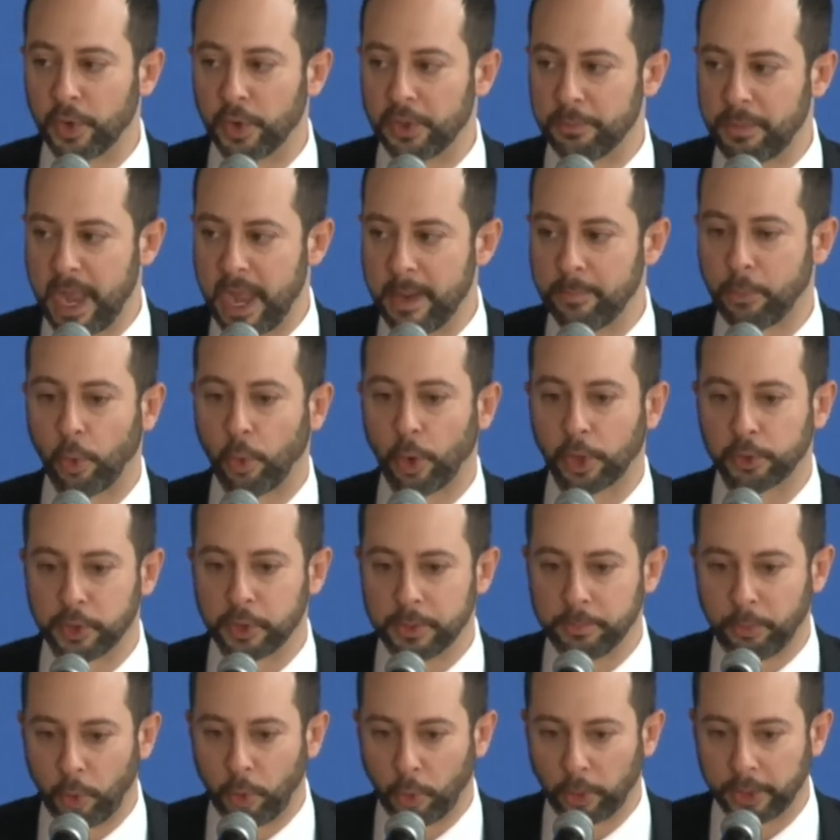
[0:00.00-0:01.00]
with paperwork
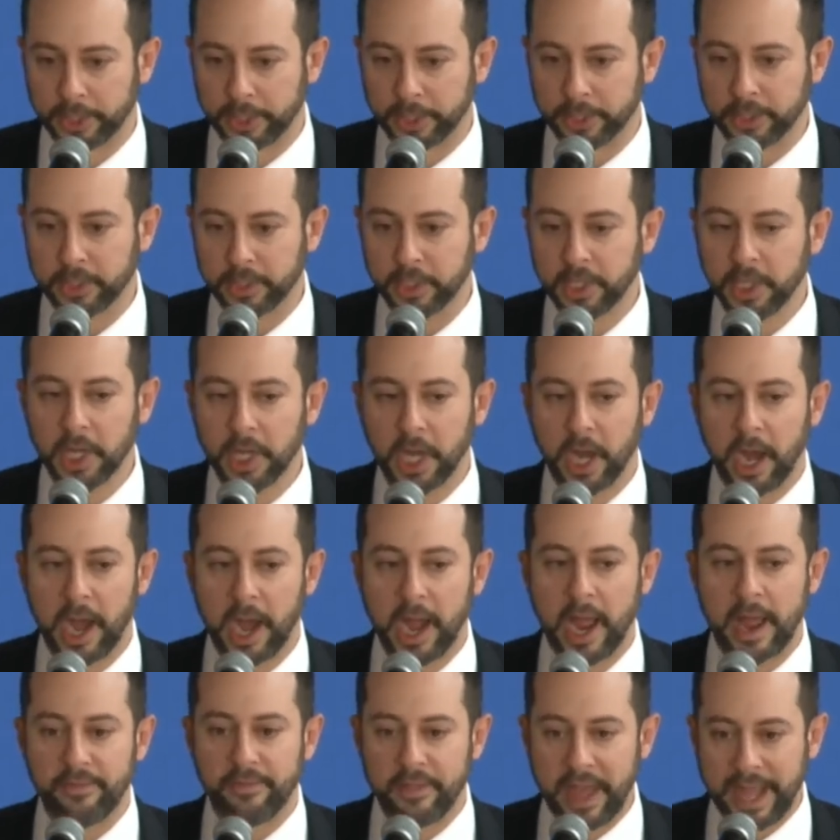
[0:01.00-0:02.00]
reporting,
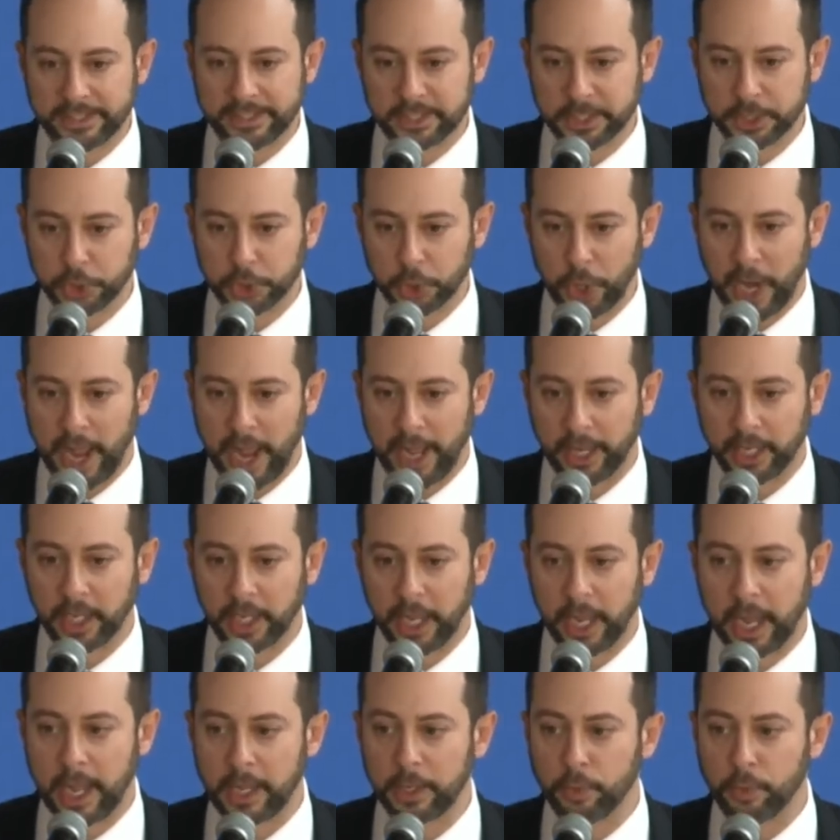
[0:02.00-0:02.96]
and that's a drag.